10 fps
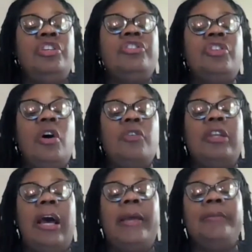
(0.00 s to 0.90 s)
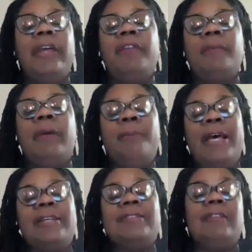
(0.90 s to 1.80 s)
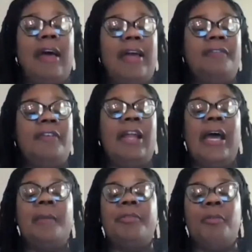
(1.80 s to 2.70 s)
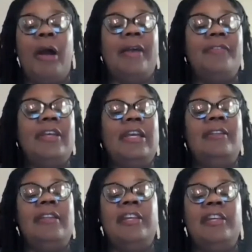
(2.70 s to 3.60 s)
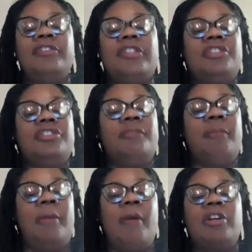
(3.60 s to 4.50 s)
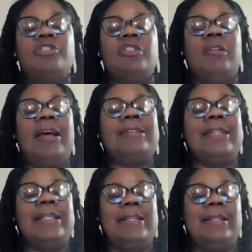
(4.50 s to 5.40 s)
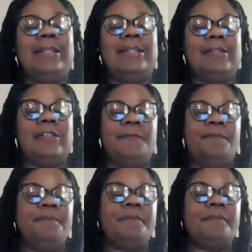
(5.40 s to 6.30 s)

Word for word: Just know that I am living my best life and I am thriving in the intersection of my marginalized identities.